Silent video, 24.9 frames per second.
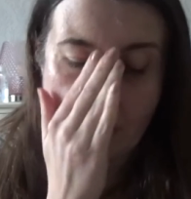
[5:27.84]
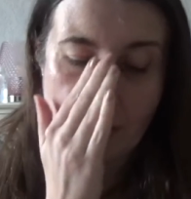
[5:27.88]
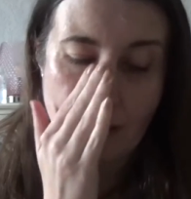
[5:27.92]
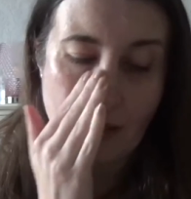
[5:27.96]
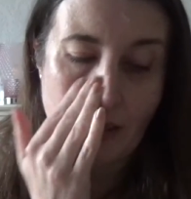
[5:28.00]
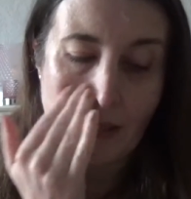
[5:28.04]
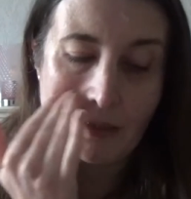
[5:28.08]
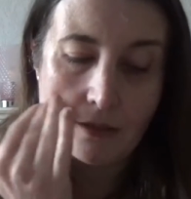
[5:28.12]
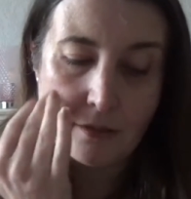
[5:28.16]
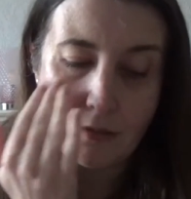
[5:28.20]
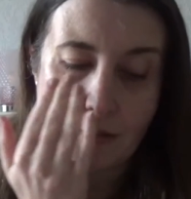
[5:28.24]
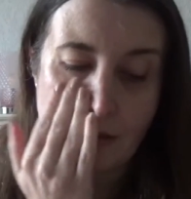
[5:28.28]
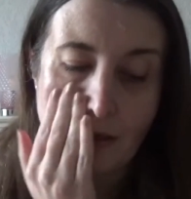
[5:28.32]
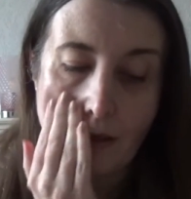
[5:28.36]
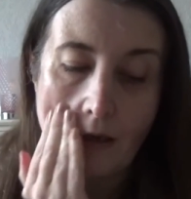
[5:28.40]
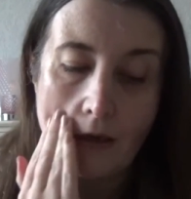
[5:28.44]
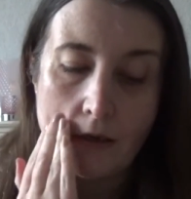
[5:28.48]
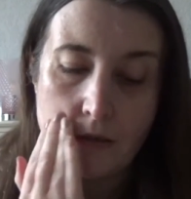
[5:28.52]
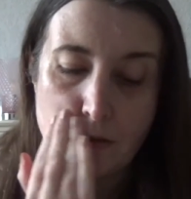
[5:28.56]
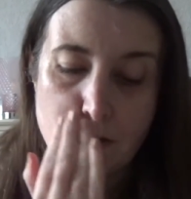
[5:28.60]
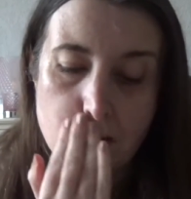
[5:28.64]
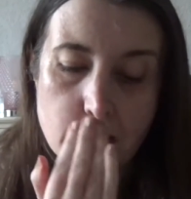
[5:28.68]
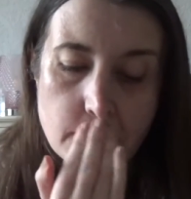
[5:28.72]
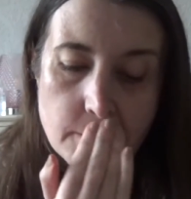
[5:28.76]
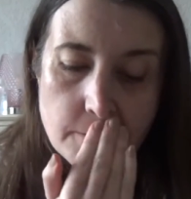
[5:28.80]
and
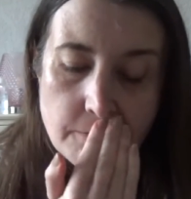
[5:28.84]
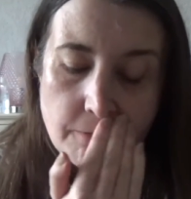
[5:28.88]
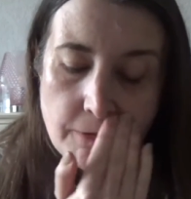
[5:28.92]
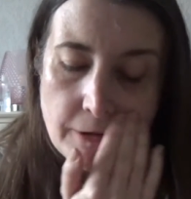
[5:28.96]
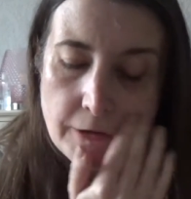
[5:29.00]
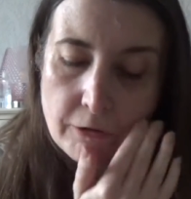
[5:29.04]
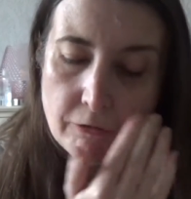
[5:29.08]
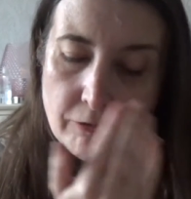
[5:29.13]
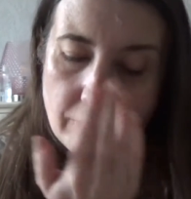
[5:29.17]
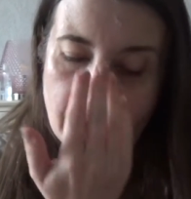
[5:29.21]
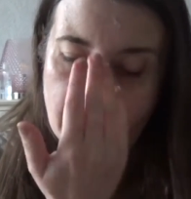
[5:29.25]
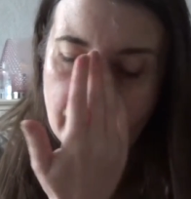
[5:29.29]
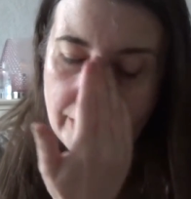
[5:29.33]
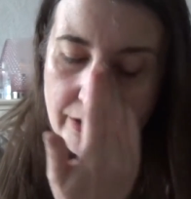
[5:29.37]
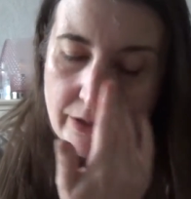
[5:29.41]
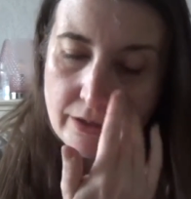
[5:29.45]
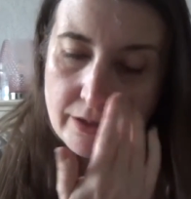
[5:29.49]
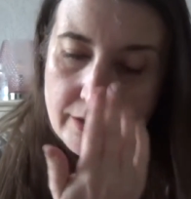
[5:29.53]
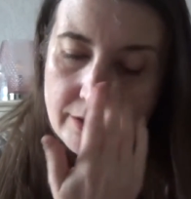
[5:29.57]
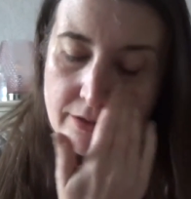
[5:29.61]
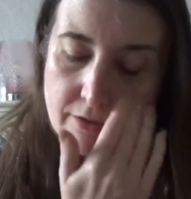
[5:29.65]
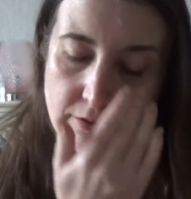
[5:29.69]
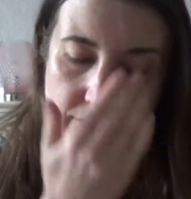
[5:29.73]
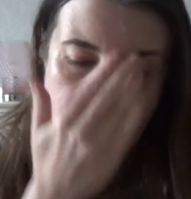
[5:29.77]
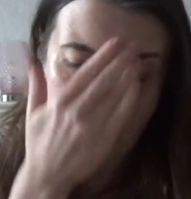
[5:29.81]
it does feel really
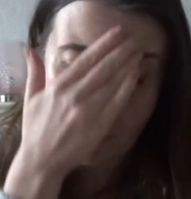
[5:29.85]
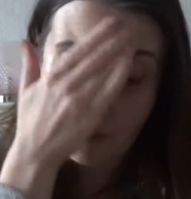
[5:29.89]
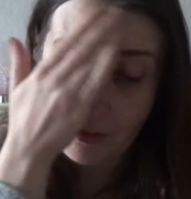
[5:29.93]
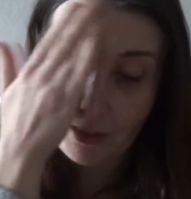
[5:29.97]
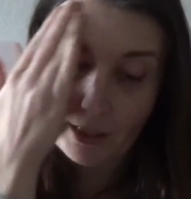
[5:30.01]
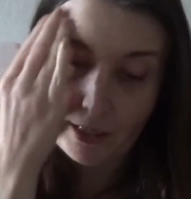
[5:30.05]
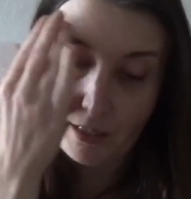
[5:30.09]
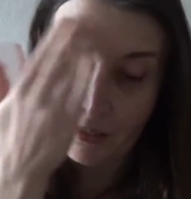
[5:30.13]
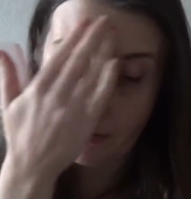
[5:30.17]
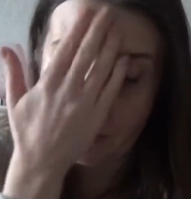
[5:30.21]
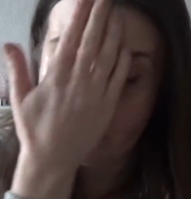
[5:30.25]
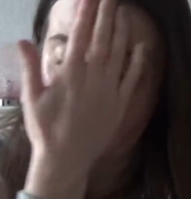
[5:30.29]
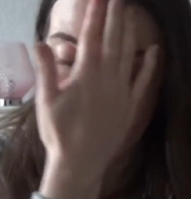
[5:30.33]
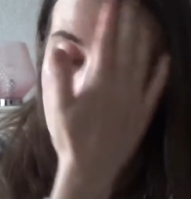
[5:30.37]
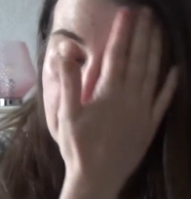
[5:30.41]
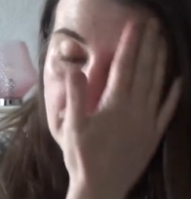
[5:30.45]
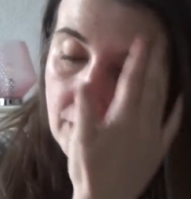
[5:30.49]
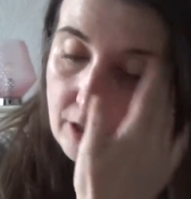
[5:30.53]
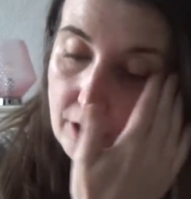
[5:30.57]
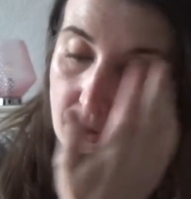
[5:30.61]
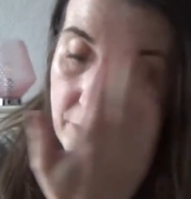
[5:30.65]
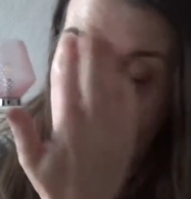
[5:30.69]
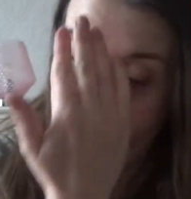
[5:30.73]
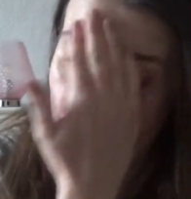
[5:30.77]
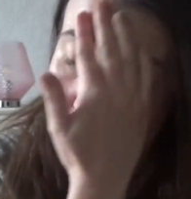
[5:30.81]
nice on the skin.
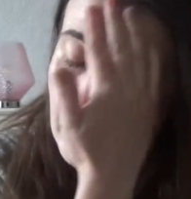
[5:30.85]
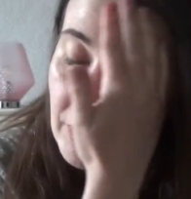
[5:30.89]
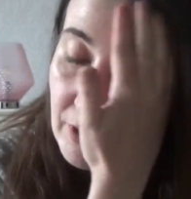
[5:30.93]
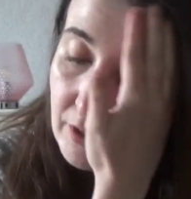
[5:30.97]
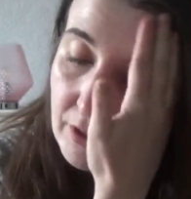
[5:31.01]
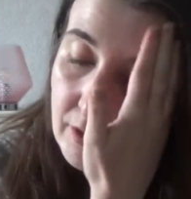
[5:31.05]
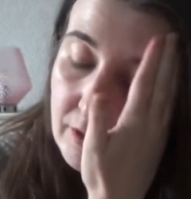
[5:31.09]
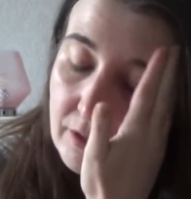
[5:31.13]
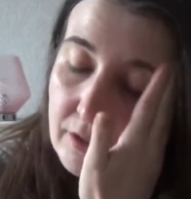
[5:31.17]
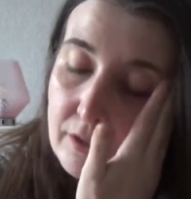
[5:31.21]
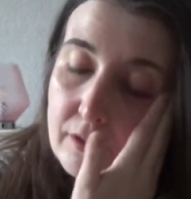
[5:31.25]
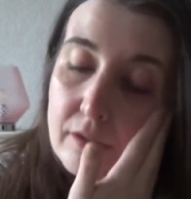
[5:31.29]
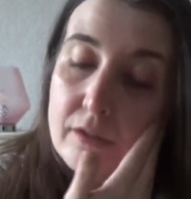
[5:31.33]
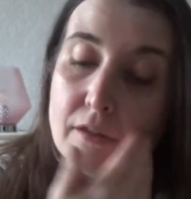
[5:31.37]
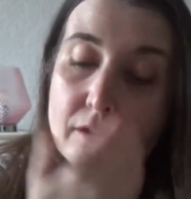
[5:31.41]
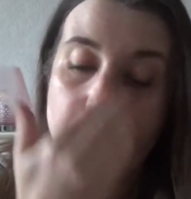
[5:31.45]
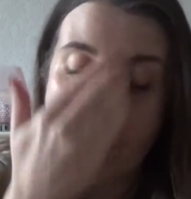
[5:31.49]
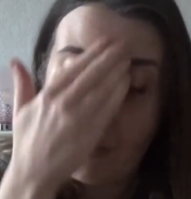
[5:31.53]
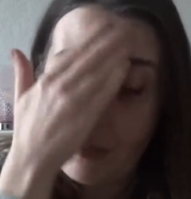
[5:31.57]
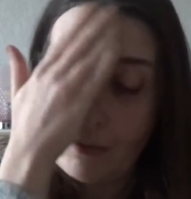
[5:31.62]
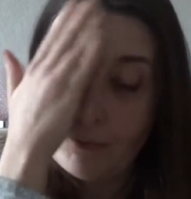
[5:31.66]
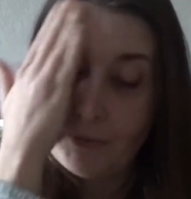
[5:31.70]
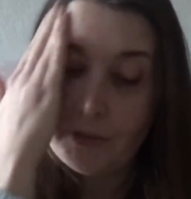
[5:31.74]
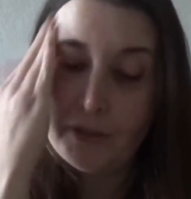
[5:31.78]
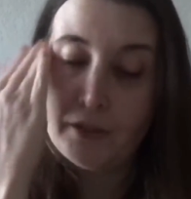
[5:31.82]
So
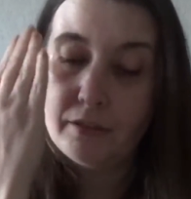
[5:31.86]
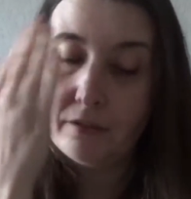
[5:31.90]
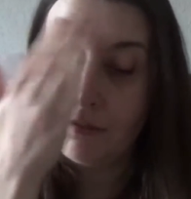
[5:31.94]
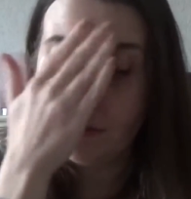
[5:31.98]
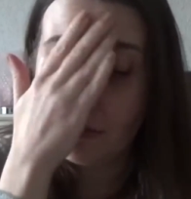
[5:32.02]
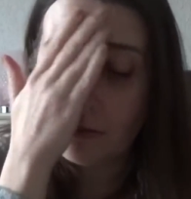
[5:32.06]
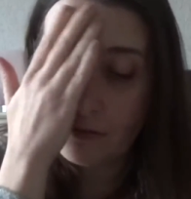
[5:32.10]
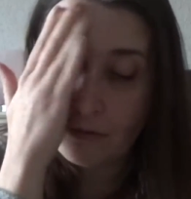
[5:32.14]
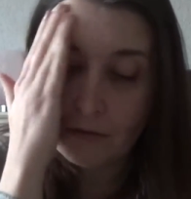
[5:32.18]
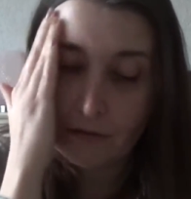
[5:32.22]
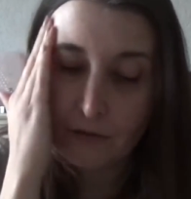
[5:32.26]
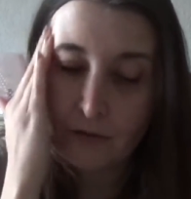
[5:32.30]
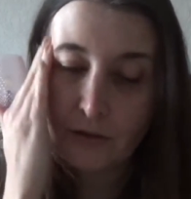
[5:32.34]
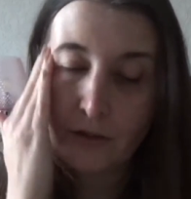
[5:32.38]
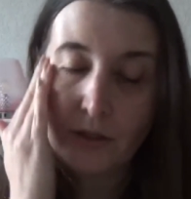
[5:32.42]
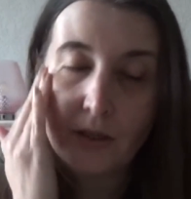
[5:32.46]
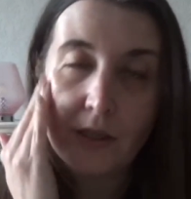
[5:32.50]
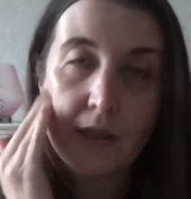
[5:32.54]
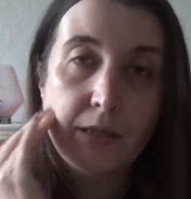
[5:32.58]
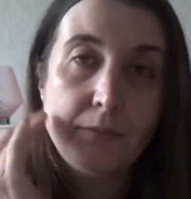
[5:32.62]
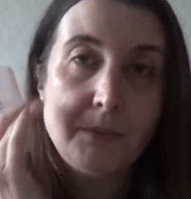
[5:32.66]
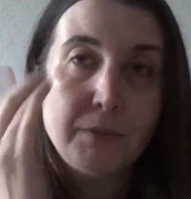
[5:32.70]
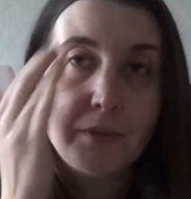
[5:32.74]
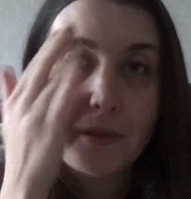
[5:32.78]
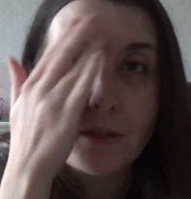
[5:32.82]
I mean, as long as you're
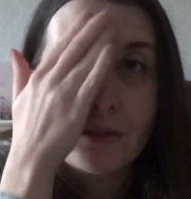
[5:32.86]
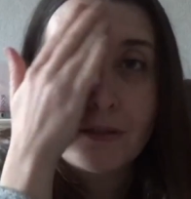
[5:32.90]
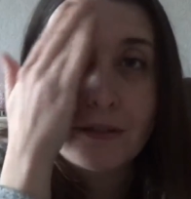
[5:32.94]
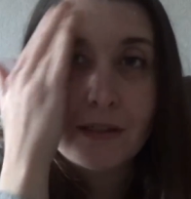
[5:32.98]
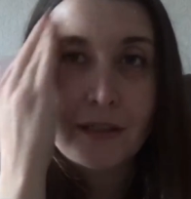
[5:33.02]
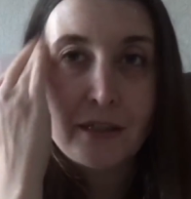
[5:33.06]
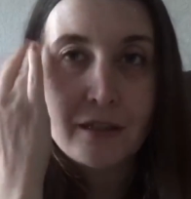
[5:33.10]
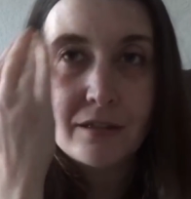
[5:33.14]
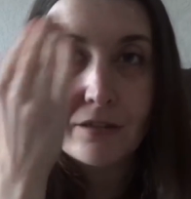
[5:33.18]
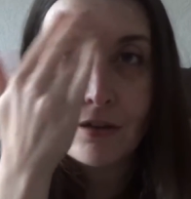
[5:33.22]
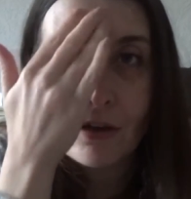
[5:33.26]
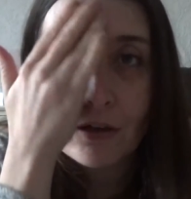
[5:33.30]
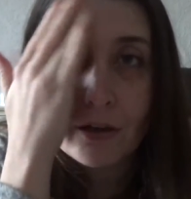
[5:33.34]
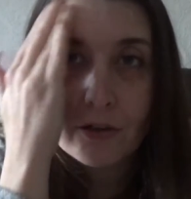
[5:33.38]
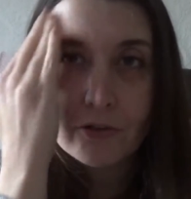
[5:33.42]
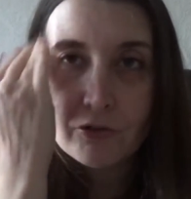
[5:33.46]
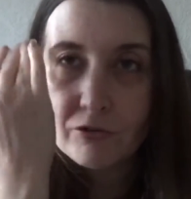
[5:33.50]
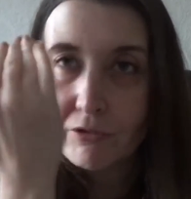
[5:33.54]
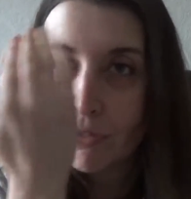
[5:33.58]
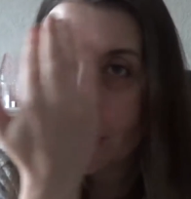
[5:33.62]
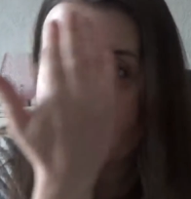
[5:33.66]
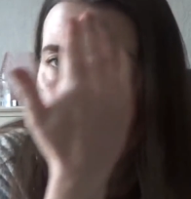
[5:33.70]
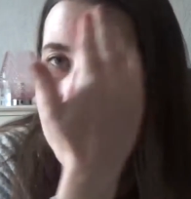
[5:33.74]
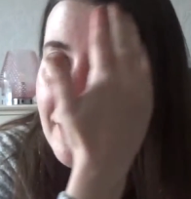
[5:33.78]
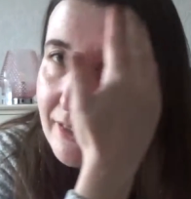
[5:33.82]
keeping your skin
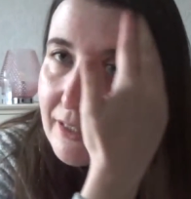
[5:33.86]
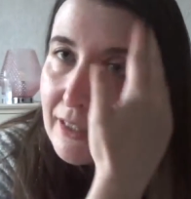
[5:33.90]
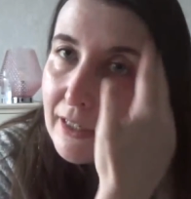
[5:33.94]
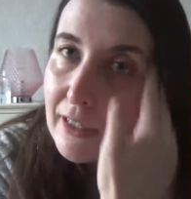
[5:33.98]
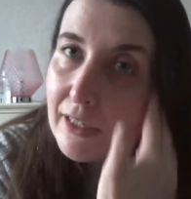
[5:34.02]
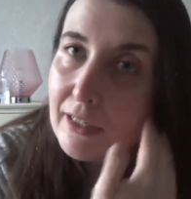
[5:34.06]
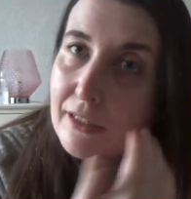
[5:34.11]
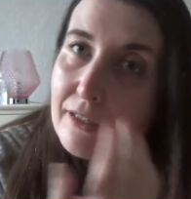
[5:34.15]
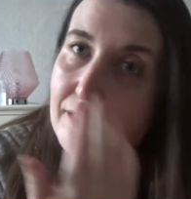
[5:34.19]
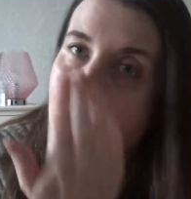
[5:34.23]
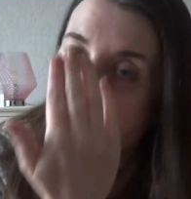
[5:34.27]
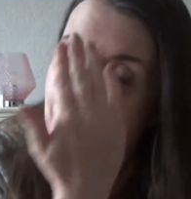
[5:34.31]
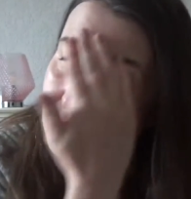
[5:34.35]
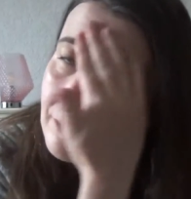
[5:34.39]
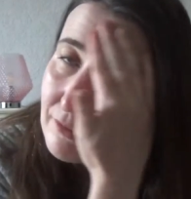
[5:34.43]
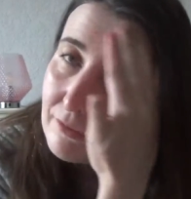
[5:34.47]
hydrated,